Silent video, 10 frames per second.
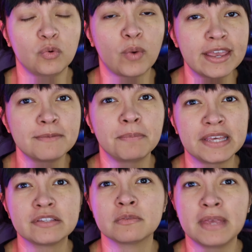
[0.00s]
white
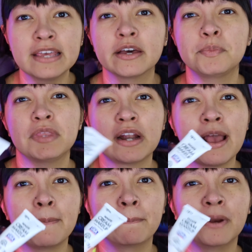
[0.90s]
base makeup that
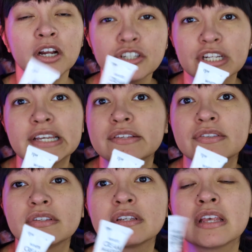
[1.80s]
I
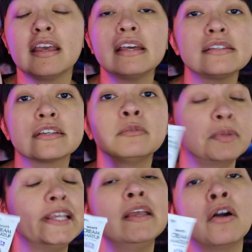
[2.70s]
purchased is
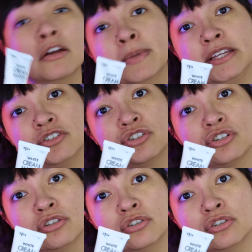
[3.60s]
complete garbage.